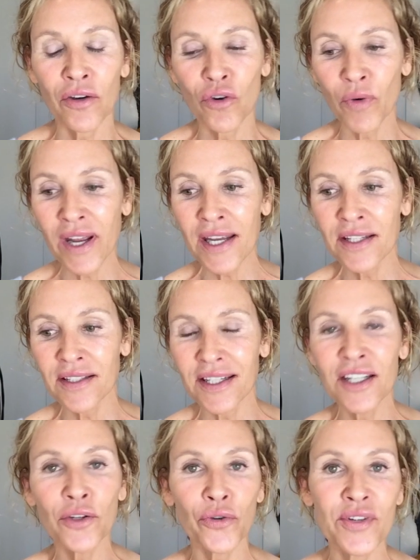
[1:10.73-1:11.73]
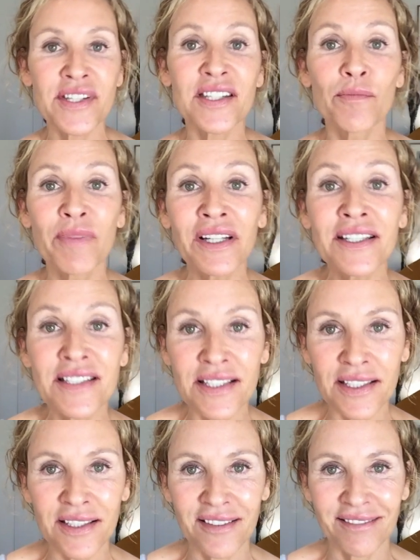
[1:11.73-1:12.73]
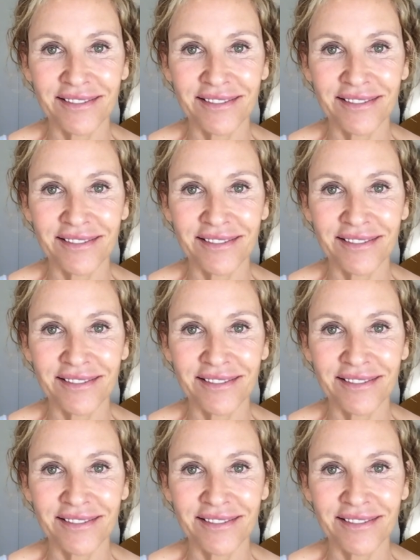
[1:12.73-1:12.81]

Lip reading: a great inner stability,